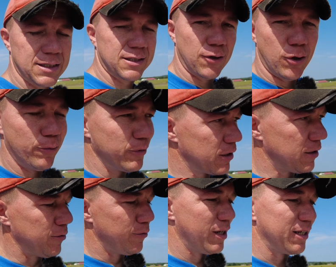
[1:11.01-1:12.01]
so I'm
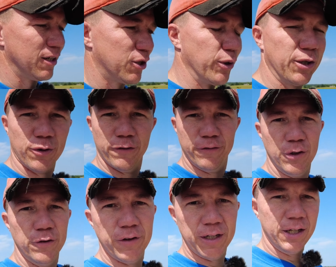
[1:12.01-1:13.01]
gonna make a quick
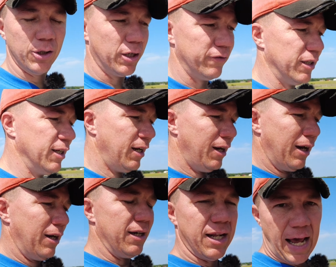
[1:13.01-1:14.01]
review video of it
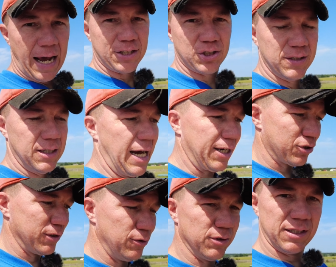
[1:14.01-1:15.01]
in action and
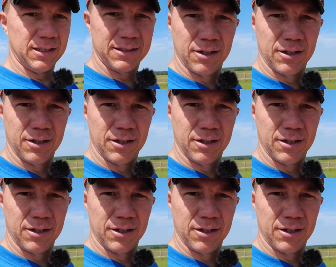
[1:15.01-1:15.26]
actually using it.